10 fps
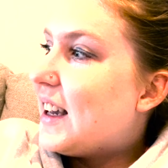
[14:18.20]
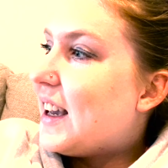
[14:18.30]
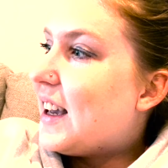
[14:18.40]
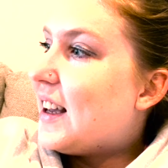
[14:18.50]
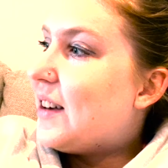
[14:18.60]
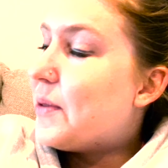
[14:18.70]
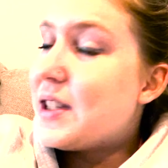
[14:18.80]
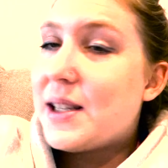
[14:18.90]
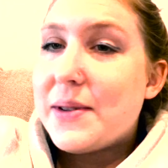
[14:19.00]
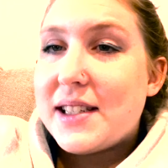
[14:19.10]
And
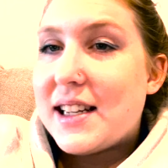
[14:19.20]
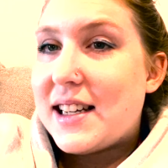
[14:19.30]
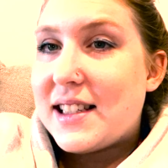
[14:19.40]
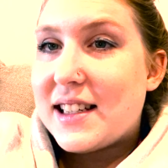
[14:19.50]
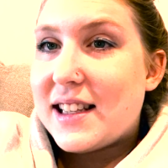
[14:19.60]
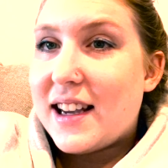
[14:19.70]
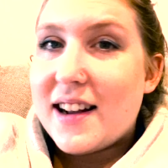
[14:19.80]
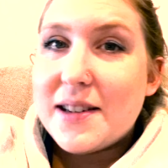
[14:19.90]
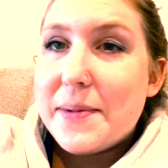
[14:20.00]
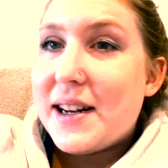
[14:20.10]
Wednesday was nice because I
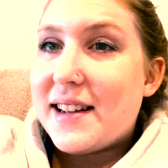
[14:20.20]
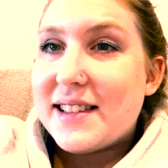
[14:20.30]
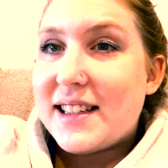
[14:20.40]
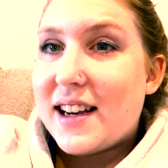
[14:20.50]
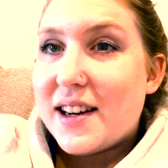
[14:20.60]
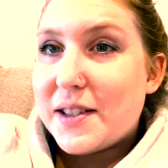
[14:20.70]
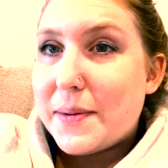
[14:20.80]
got to be downstairs